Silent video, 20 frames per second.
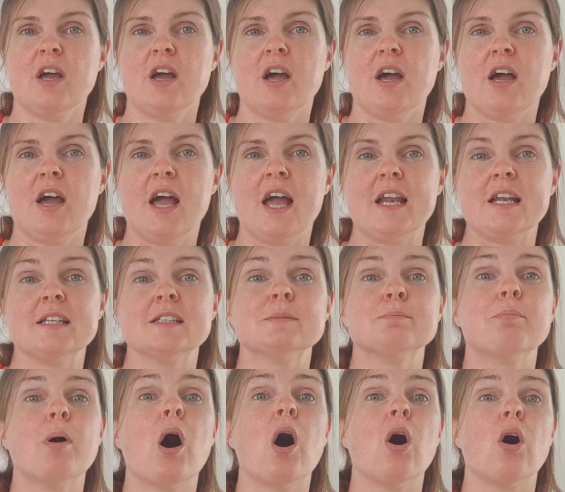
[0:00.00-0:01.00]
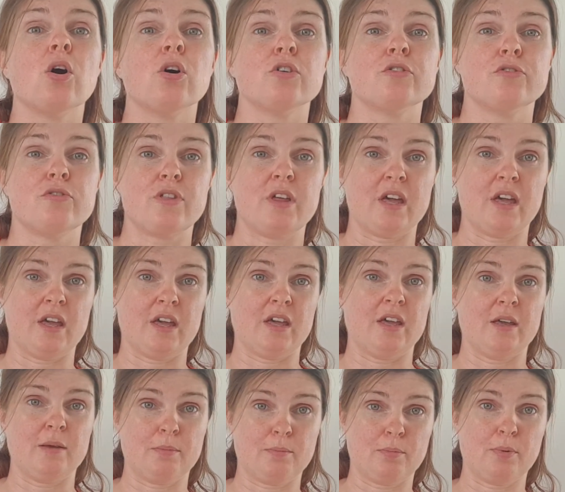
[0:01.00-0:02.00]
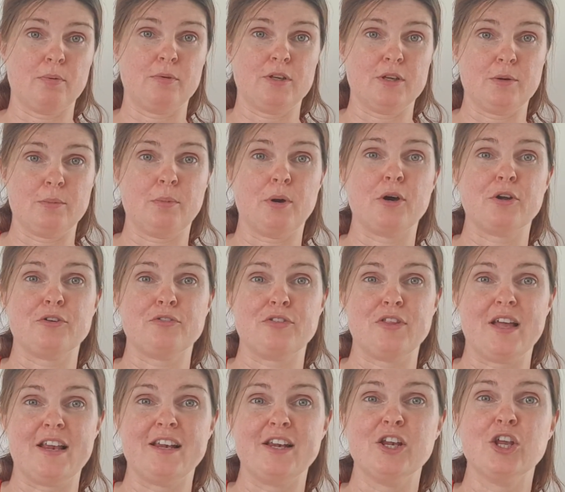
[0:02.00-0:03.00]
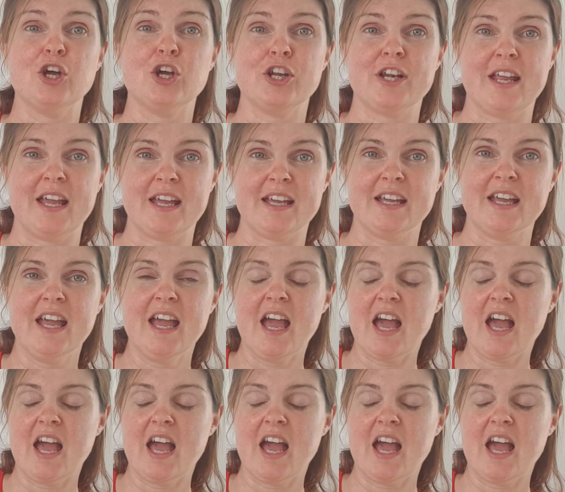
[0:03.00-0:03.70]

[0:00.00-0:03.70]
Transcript: and it's part of their learning.